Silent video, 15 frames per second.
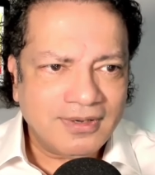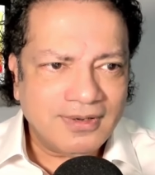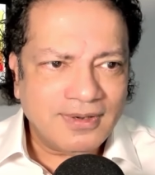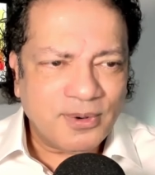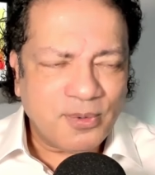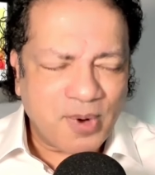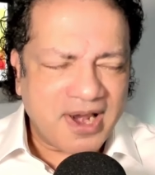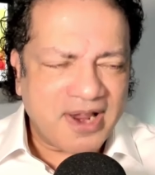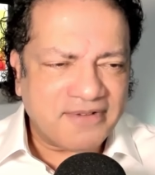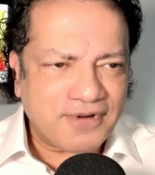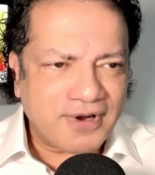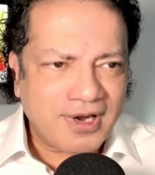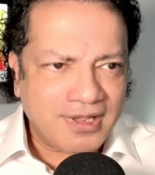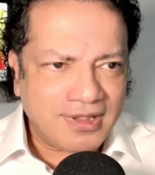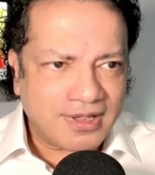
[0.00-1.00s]

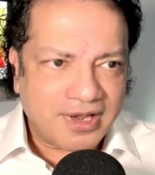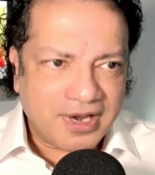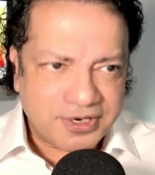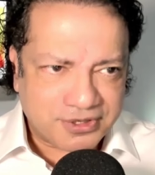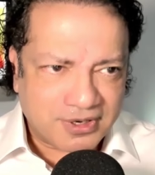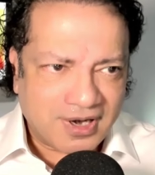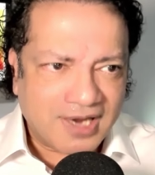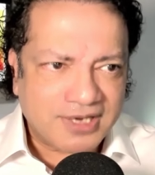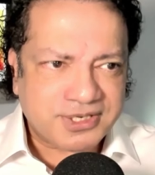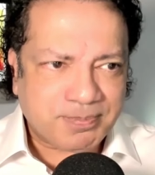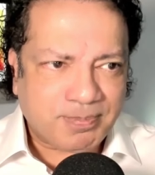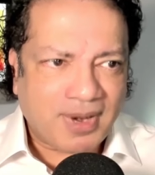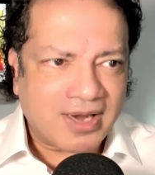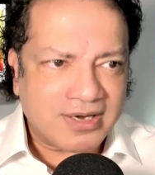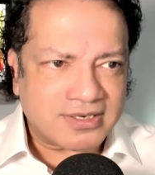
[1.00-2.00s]
Whenever the Israelites
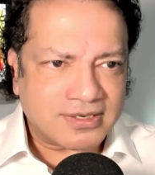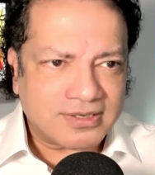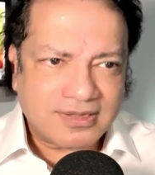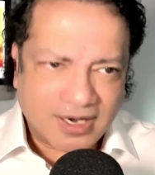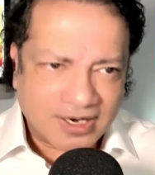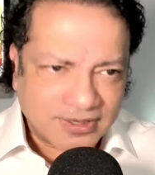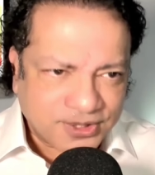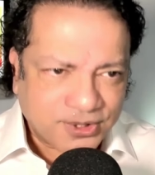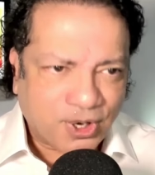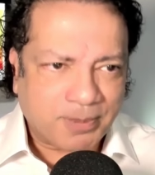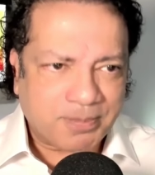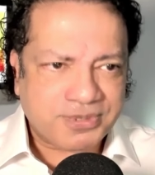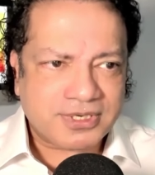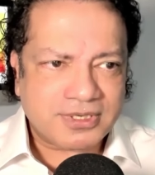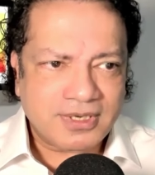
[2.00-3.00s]
planted their
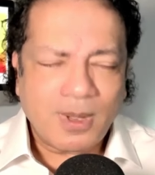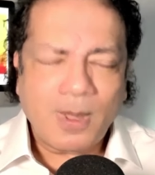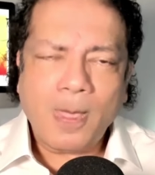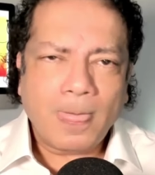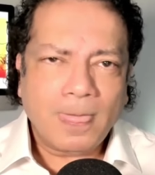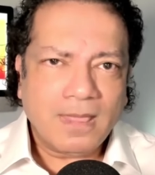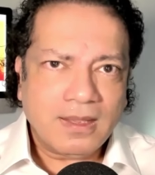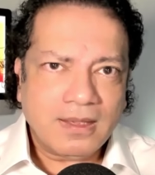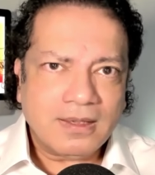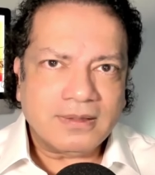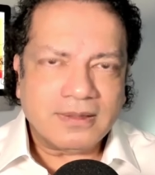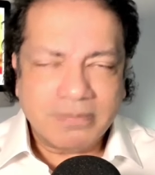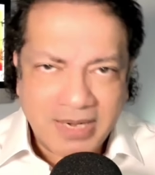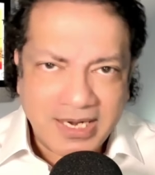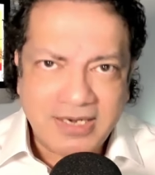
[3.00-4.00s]
crops,
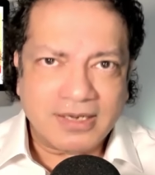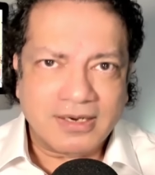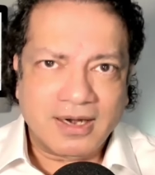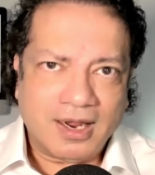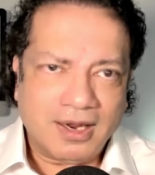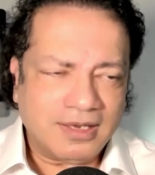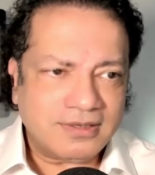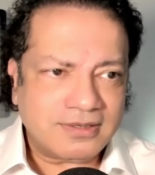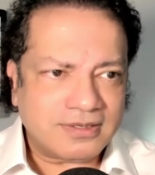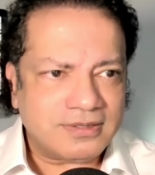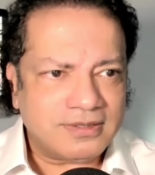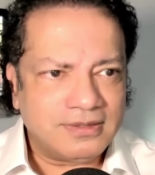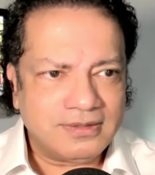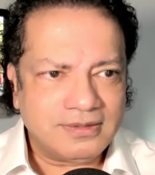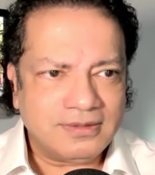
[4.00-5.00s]
the Midianites,
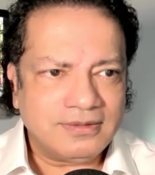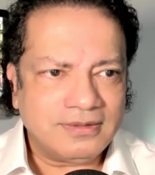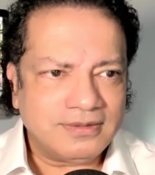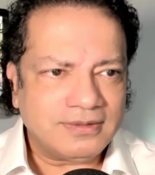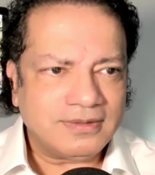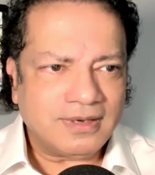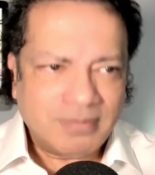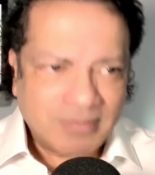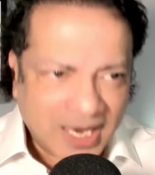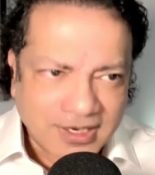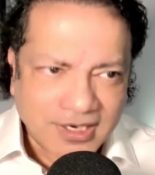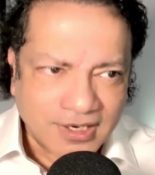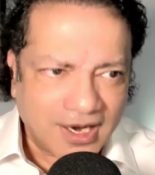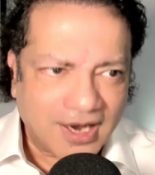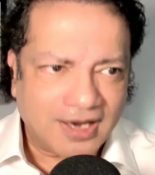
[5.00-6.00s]

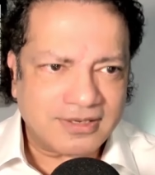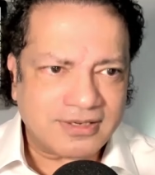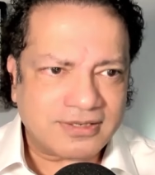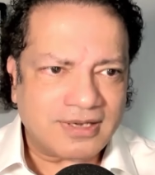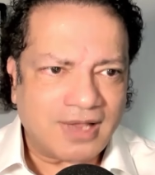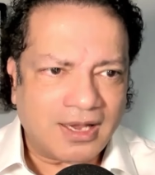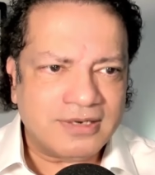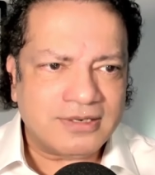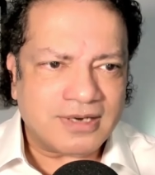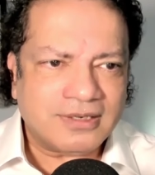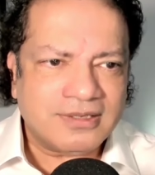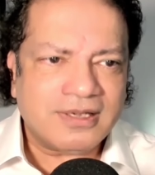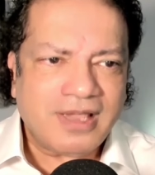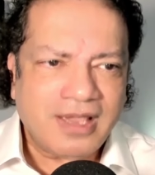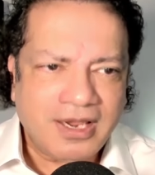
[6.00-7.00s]
Amalekites, and
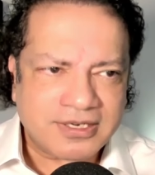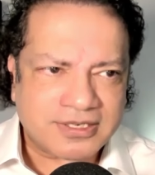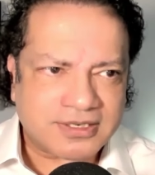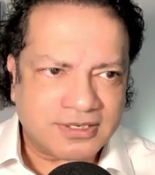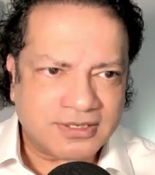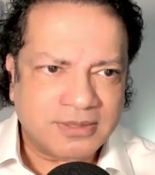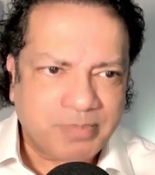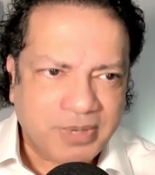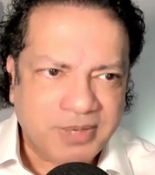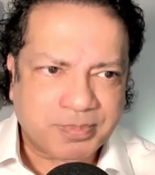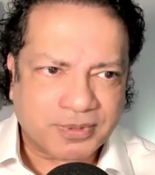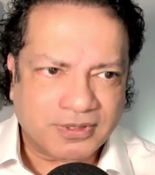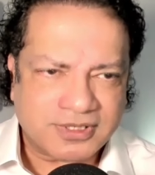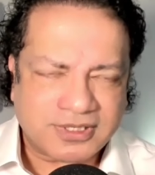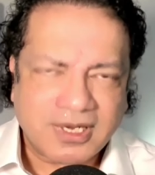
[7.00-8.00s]
other eastern
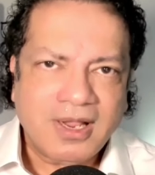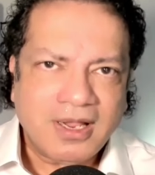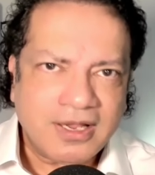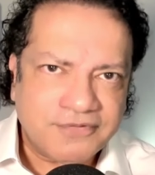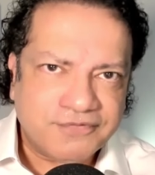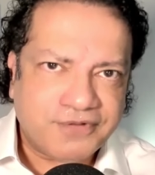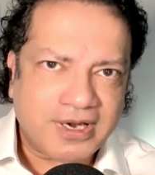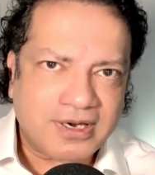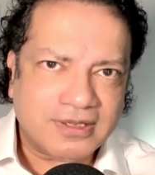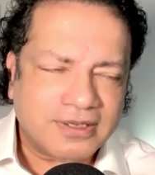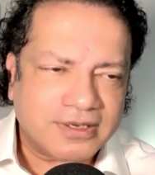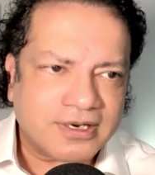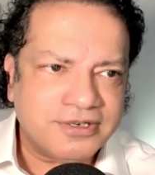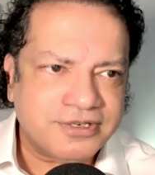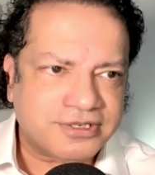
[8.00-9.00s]
peoples invaded the
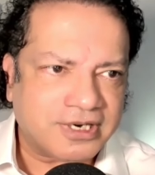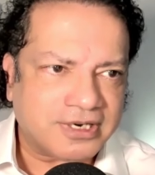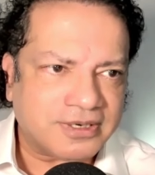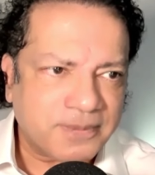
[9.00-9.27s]
country.